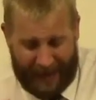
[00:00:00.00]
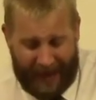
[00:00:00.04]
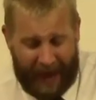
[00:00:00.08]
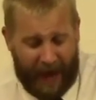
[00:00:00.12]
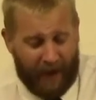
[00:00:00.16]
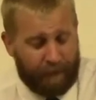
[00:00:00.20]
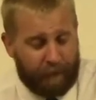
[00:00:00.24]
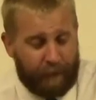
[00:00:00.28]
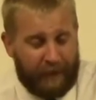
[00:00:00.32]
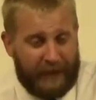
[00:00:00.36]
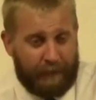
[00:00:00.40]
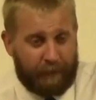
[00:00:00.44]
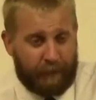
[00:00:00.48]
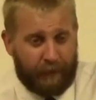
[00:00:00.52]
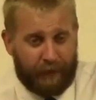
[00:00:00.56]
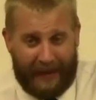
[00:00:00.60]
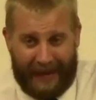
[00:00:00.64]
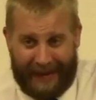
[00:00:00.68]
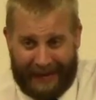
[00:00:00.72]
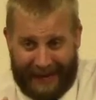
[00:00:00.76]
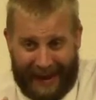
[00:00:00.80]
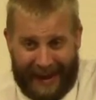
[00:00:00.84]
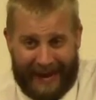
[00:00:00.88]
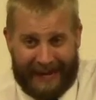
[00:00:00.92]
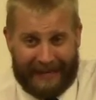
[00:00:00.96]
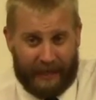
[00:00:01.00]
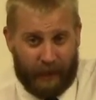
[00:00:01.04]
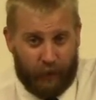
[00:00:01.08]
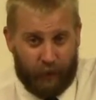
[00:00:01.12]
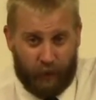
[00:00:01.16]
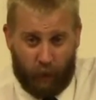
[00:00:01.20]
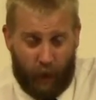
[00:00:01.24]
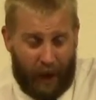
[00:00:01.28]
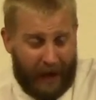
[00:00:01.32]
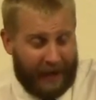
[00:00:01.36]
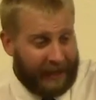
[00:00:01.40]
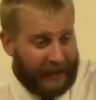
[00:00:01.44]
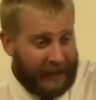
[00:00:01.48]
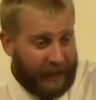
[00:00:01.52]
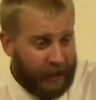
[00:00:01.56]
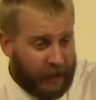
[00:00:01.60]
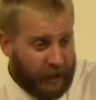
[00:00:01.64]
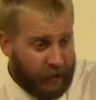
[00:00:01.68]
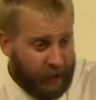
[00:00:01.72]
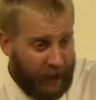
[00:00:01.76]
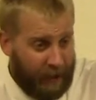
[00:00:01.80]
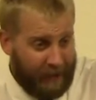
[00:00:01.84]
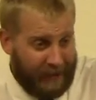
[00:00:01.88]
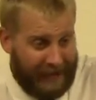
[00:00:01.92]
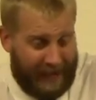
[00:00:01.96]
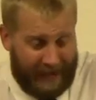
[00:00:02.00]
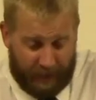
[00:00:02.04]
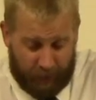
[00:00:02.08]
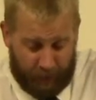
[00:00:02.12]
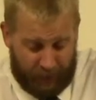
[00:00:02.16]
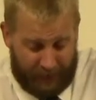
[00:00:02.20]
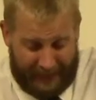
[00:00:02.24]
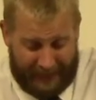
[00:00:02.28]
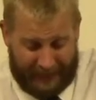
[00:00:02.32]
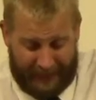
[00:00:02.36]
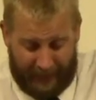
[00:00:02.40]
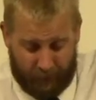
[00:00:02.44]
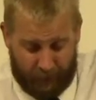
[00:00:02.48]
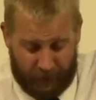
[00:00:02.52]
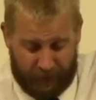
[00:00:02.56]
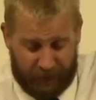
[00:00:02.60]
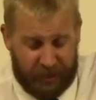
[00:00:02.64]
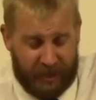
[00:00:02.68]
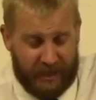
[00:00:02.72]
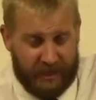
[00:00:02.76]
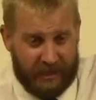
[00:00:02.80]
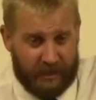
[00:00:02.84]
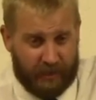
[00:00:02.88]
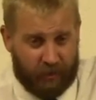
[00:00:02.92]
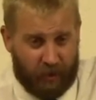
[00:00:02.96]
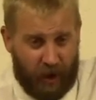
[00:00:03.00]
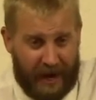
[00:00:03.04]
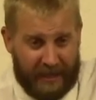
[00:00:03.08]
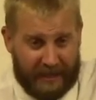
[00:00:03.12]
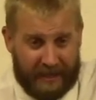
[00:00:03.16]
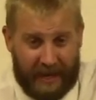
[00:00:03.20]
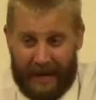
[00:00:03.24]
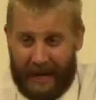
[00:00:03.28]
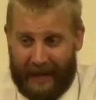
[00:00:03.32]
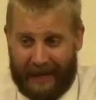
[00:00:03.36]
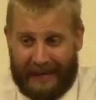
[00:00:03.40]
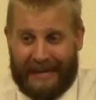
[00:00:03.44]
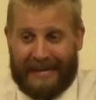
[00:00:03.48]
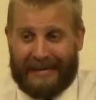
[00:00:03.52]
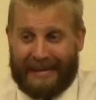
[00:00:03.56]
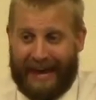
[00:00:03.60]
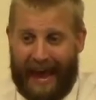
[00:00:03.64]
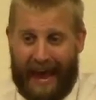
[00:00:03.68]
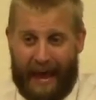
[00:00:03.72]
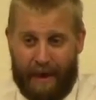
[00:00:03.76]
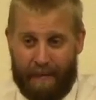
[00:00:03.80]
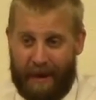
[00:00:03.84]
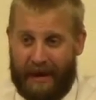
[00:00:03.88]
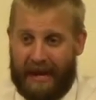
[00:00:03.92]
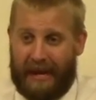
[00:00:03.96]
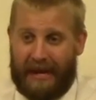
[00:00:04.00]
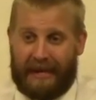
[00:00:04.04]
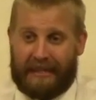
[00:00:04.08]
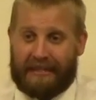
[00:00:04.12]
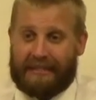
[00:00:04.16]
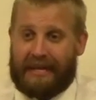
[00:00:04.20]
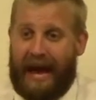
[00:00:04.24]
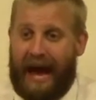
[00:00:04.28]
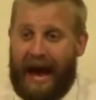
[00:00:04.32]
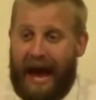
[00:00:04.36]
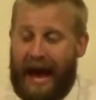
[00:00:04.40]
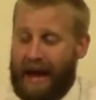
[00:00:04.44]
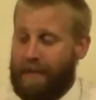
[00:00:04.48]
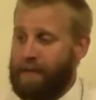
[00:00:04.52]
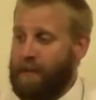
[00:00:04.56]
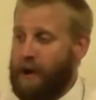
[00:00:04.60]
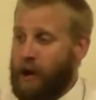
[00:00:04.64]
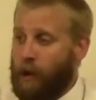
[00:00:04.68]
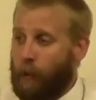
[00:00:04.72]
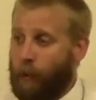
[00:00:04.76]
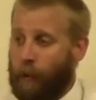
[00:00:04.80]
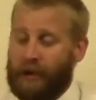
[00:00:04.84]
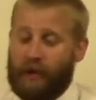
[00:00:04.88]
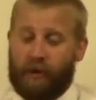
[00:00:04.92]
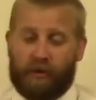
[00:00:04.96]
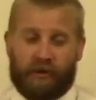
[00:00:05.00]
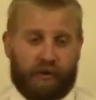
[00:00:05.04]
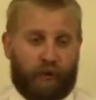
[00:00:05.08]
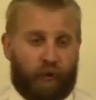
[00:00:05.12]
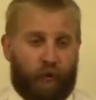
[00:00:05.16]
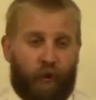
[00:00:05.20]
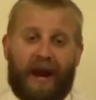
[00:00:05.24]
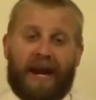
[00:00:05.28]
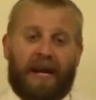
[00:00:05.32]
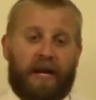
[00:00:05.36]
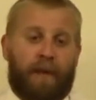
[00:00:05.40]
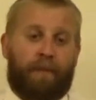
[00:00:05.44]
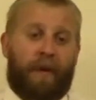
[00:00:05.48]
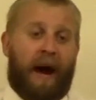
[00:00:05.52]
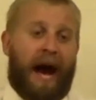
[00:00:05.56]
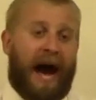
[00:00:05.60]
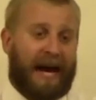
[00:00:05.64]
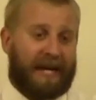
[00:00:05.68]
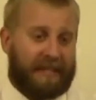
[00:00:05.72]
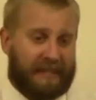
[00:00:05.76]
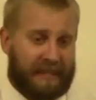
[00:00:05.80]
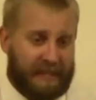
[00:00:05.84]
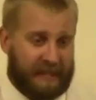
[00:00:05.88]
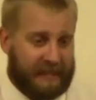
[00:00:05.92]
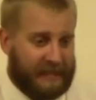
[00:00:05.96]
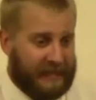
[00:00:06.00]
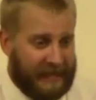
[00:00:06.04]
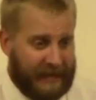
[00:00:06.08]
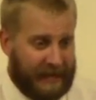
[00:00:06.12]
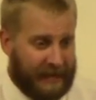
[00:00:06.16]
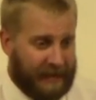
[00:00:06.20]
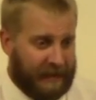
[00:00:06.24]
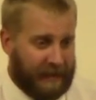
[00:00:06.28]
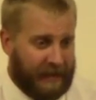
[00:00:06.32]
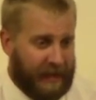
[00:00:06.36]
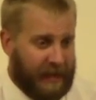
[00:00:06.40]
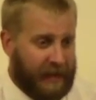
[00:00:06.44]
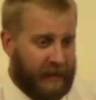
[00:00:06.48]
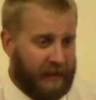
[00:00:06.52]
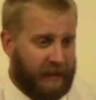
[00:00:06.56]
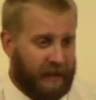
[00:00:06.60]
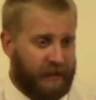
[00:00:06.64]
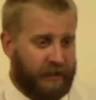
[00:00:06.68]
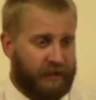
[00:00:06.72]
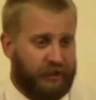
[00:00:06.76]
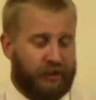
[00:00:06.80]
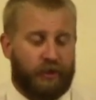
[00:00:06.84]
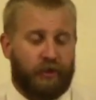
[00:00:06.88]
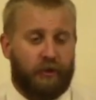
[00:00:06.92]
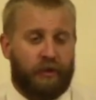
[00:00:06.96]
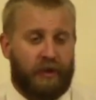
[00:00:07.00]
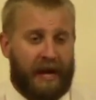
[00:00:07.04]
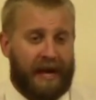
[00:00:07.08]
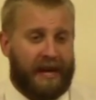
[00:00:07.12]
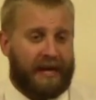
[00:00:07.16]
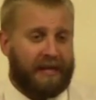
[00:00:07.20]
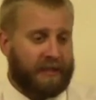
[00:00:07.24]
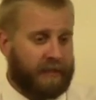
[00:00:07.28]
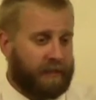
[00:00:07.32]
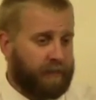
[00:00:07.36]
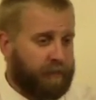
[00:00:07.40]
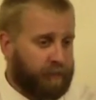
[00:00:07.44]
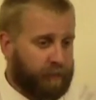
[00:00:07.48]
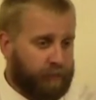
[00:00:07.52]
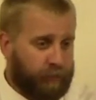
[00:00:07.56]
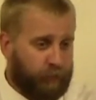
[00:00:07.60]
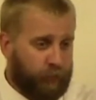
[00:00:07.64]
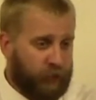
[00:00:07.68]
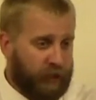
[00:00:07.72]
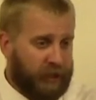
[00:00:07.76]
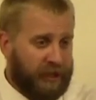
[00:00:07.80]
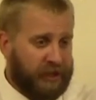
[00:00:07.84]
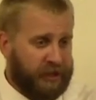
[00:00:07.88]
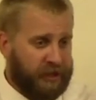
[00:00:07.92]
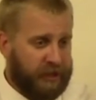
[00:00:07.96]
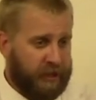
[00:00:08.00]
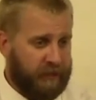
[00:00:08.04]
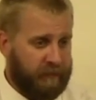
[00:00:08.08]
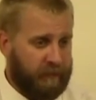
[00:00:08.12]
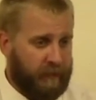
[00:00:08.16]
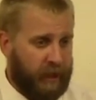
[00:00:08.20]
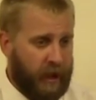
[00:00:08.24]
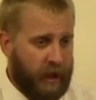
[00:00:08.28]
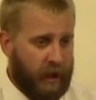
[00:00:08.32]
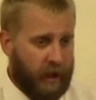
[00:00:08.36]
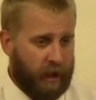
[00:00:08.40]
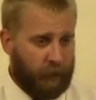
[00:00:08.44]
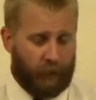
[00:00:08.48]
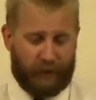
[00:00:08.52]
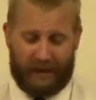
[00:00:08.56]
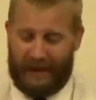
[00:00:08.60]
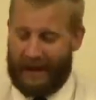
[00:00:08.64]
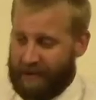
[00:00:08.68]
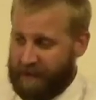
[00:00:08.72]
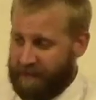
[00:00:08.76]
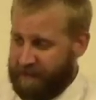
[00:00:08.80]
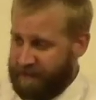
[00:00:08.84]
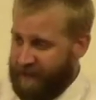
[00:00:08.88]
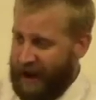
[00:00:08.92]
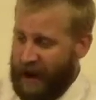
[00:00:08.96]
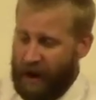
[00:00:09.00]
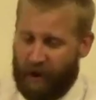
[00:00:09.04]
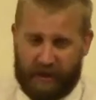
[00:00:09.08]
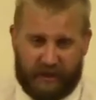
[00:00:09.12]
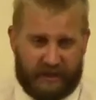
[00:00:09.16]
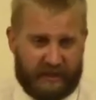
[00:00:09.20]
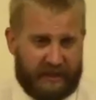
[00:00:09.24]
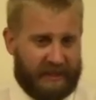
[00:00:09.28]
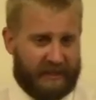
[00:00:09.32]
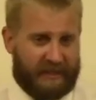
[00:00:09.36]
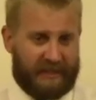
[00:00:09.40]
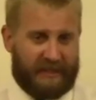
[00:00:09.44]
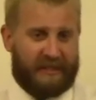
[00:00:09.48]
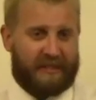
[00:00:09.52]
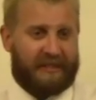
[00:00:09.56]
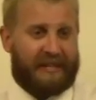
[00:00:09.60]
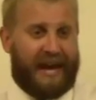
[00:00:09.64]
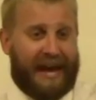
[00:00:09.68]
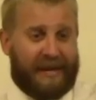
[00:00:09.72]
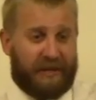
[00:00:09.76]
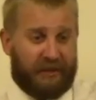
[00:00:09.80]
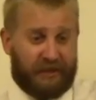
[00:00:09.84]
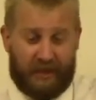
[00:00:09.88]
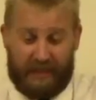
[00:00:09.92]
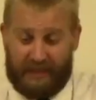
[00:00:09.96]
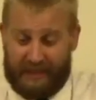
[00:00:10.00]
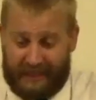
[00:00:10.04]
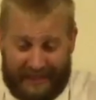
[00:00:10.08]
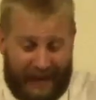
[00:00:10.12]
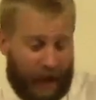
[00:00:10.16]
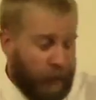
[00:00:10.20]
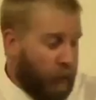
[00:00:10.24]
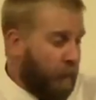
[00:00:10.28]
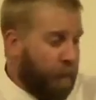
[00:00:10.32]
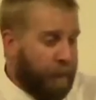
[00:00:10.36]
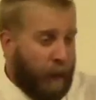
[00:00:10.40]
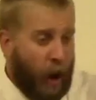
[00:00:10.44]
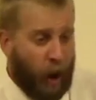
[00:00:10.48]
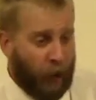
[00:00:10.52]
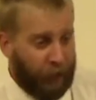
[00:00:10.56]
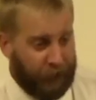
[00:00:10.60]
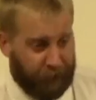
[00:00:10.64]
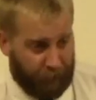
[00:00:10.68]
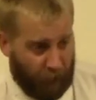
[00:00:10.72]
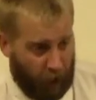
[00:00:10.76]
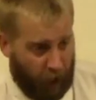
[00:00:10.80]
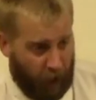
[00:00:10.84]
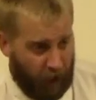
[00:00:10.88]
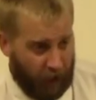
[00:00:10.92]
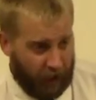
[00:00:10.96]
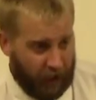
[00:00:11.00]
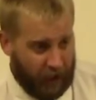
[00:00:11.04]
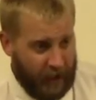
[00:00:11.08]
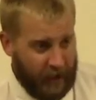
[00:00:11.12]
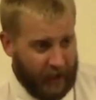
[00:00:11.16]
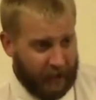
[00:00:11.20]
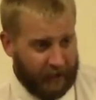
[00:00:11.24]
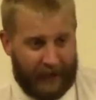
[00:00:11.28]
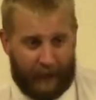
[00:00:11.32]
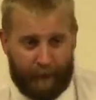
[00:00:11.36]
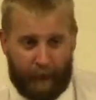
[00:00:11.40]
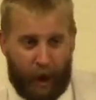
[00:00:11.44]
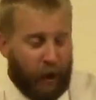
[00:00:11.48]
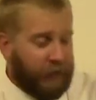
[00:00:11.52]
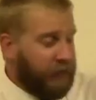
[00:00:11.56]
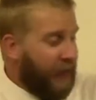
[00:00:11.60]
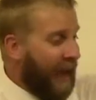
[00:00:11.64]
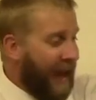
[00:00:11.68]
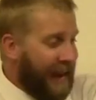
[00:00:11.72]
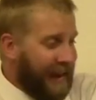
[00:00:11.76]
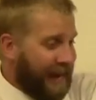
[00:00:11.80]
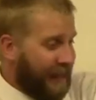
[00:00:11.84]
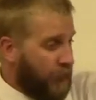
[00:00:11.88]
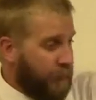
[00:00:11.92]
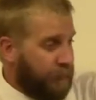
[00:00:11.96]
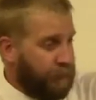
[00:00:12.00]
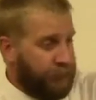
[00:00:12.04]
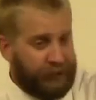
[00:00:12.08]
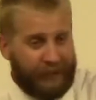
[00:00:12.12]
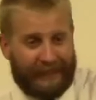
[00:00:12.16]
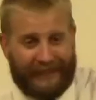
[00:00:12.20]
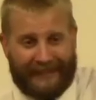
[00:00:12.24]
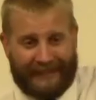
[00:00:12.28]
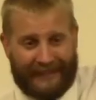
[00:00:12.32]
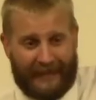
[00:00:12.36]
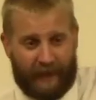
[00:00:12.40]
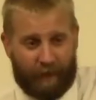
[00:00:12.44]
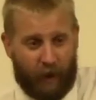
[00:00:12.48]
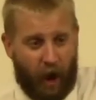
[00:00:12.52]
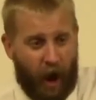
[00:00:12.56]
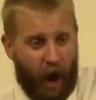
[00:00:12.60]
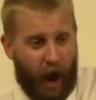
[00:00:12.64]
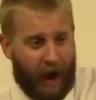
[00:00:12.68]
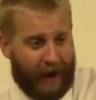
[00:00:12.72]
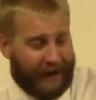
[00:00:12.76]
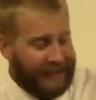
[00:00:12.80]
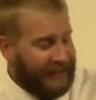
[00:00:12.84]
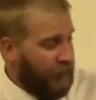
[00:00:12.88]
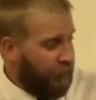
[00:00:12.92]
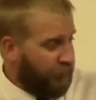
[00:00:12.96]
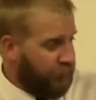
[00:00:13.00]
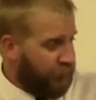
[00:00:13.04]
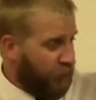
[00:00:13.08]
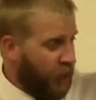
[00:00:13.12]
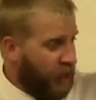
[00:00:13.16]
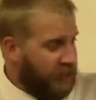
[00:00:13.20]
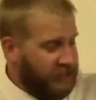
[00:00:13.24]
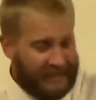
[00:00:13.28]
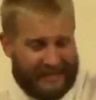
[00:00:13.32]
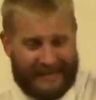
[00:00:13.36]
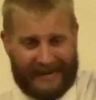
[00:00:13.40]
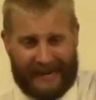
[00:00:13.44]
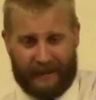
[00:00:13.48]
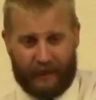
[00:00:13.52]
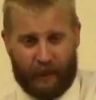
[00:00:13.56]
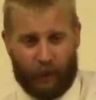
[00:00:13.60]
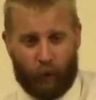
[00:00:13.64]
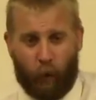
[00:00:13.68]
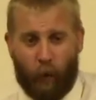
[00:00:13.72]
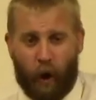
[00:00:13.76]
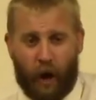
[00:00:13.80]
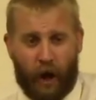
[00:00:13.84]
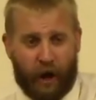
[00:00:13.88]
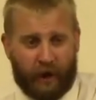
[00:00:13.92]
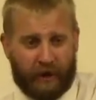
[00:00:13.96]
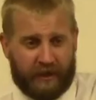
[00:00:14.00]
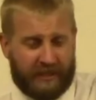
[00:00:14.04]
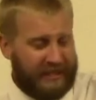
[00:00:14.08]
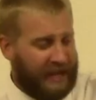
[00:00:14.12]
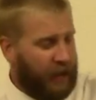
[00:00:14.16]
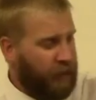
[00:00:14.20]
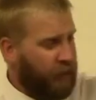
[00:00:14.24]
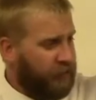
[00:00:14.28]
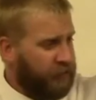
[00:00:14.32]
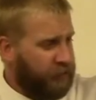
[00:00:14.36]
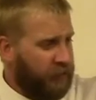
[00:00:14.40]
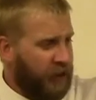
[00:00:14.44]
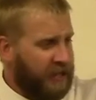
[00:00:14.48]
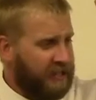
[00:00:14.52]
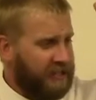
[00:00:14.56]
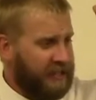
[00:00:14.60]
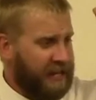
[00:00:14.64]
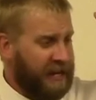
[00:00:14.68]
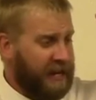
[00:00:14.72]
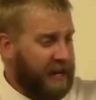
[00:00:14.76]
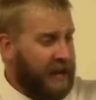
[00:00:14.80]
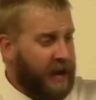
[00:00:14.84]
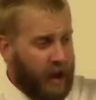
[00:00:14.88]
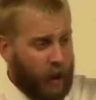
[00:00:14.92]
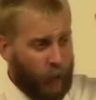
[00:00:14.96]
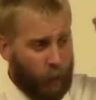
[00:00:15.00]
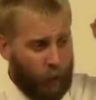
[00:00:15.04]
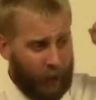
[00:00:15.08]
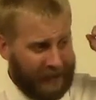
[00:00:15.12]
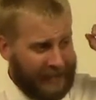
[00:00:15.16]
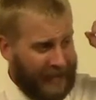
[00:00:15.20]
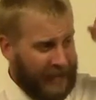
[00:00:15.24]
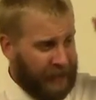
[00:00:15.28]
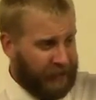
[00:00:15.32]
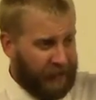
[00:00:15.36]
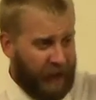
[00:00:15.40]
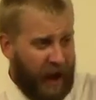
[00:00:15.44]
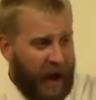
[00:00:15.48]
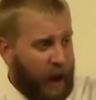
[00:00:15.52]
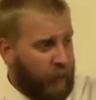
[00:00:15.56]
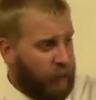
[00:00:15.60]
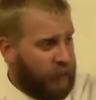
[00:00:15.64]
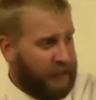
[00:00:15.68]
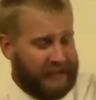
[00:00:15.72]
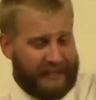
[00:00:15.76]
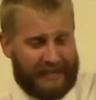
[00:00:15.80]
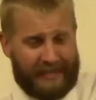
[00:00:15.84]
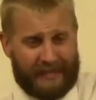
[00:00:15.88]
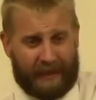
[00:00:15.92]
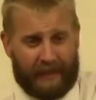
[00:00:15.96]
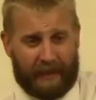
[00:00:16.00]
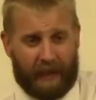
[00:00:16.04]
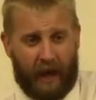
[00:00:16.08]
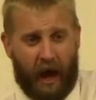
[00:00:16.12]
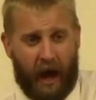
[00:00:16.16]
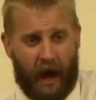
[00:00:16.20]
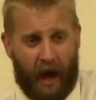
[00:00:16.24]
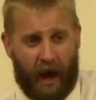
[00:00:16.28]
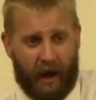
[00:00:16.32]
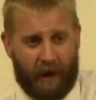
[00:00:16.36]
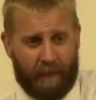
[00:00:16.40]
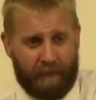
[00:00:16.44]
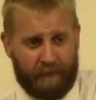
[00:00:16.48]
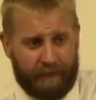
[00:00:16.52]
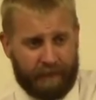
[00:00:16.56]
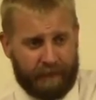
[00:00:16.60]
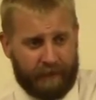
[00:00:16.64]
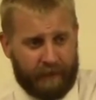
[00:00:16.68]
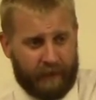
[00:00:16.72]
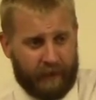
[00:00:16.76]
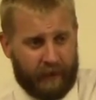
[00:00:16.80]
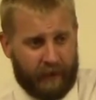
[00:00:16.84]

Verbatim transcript: have people that hate you and want to kill you. I mean, that's what they did with Jesus Christ. He came in at a time when there was great apostasy in, in the Judaism religion, when the Pharisees and the Sadducees, and they were both wrong. They both had it completely wrong, and they were trusting in their works. They were trusting what they thought was in the law